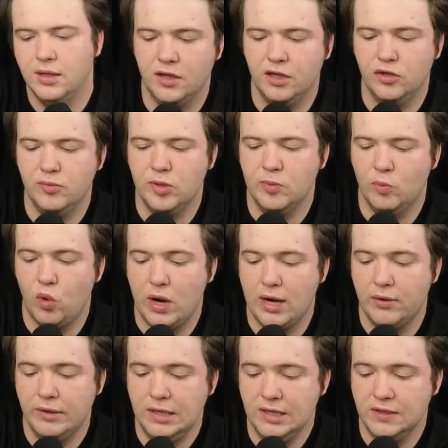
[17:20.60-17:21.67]
aluminum
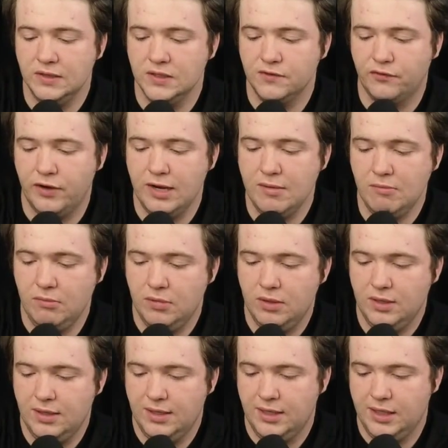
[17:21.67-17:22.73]
wiring in this frame
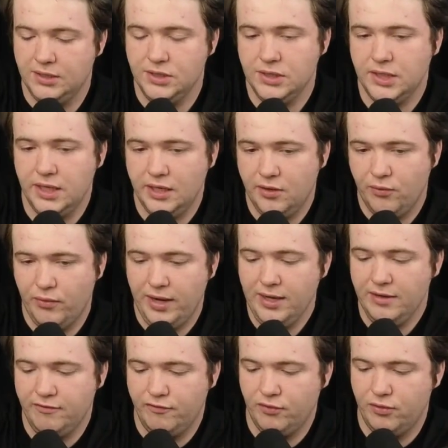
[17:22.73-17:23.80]
and just getting it
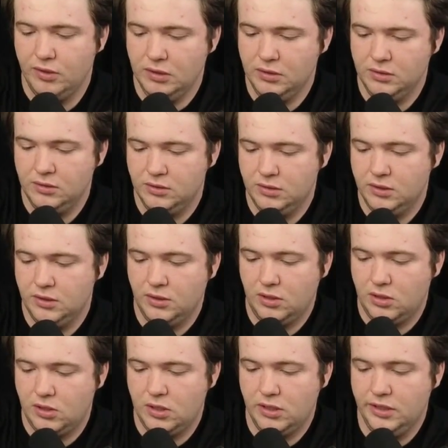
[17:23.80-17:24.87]
ready for
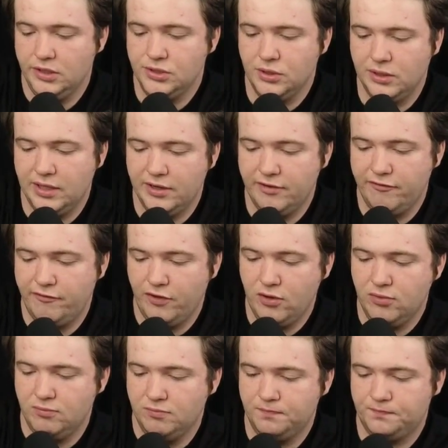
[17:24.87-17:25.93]
our initial layer of
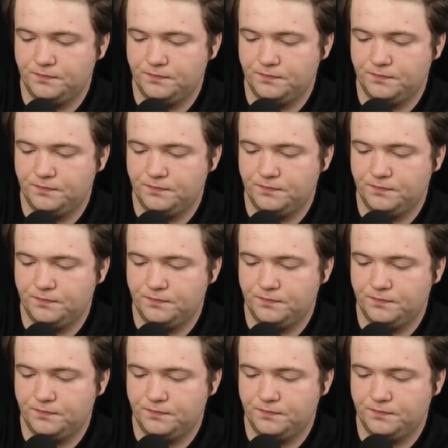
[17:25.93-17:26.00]
foam.